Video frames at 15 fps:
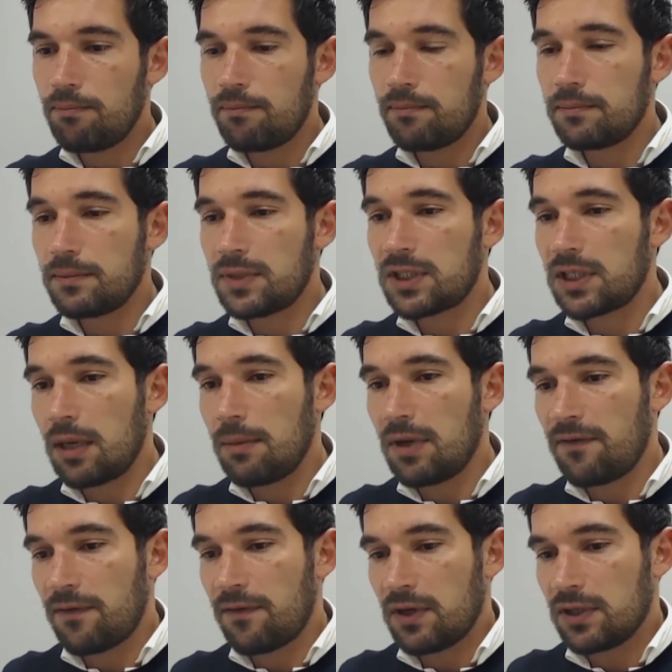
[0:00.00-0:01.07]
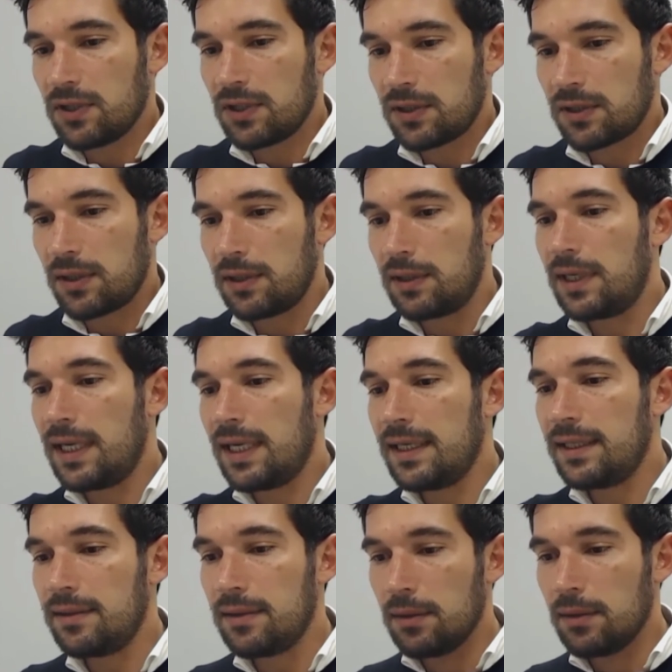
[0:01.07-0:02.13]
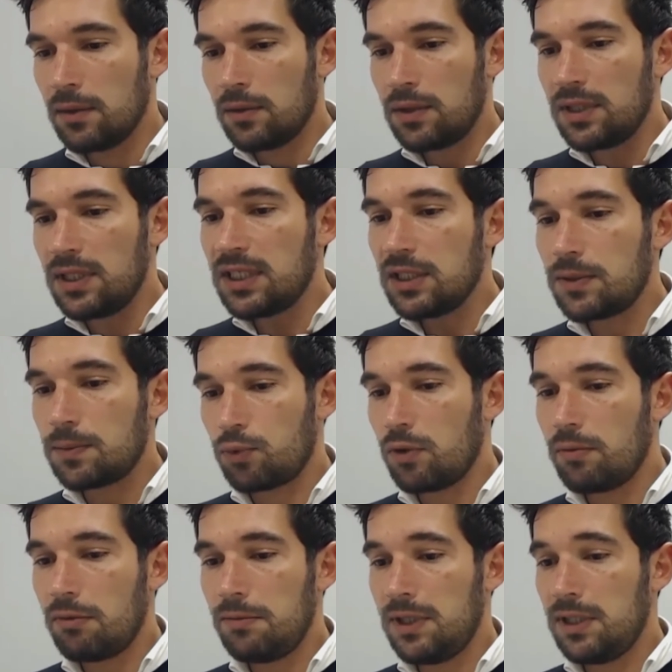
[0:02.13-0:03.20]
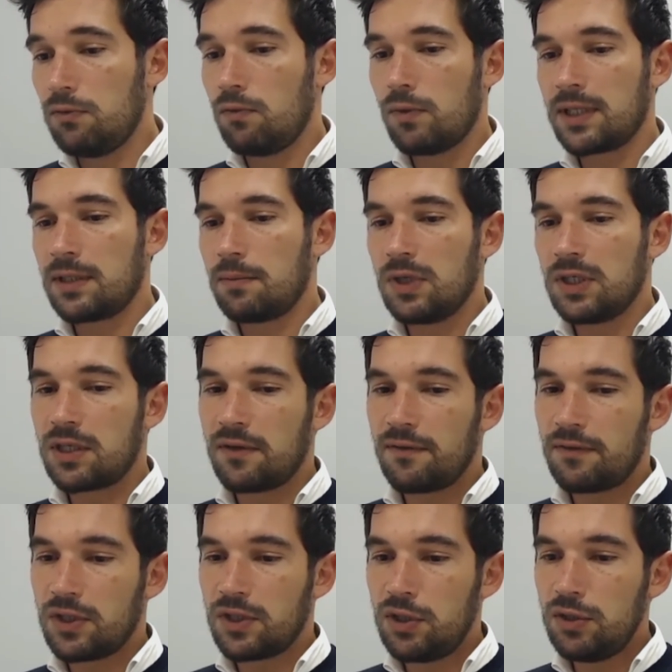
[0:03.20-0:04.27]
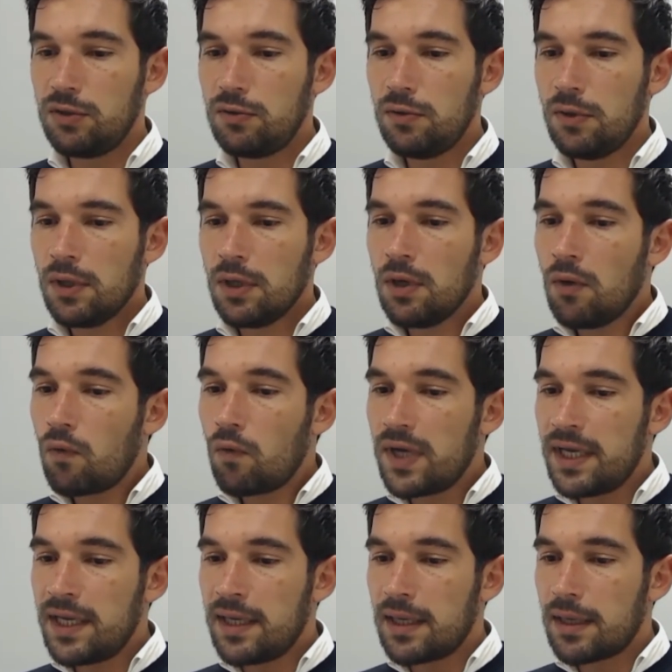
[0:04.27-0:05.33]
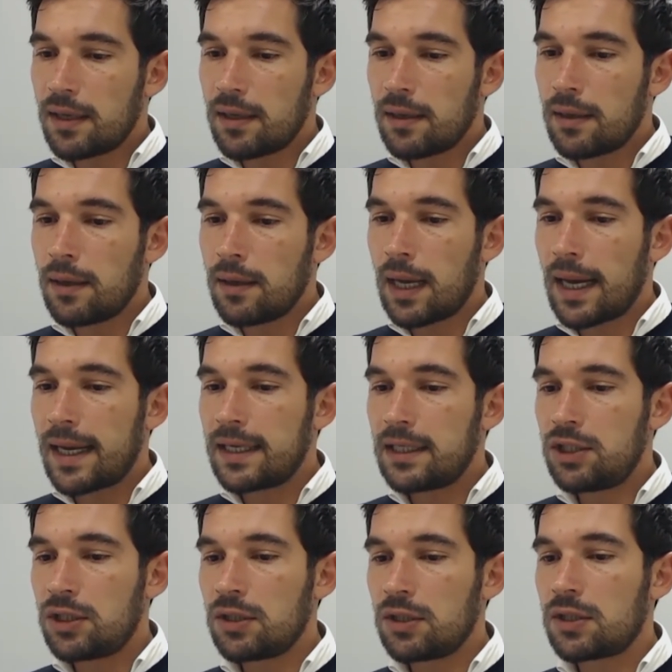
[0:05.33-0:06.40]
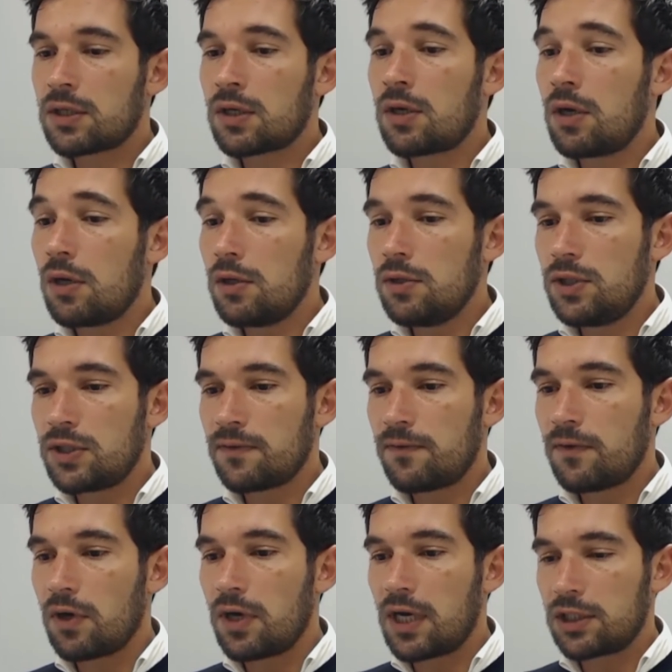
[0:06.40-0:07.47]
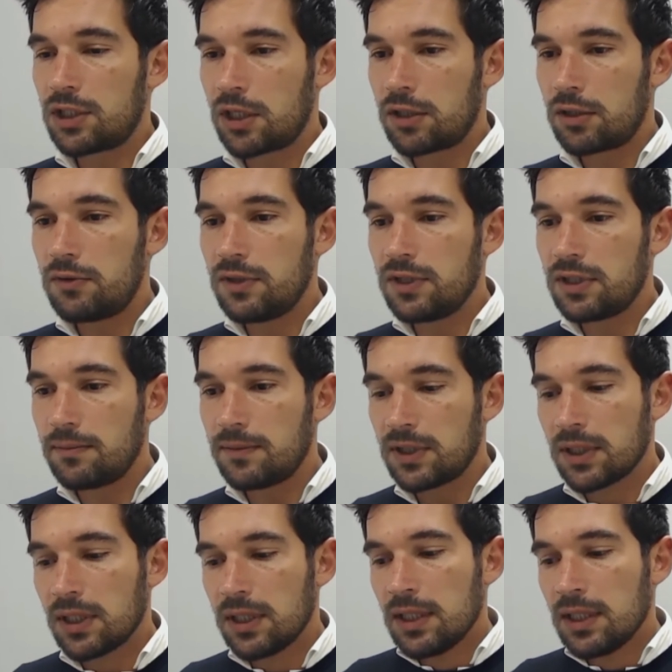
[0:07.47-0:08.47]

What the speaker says: Some of us, and this is probably what most of us do, we adjunct coils for large aneurysms.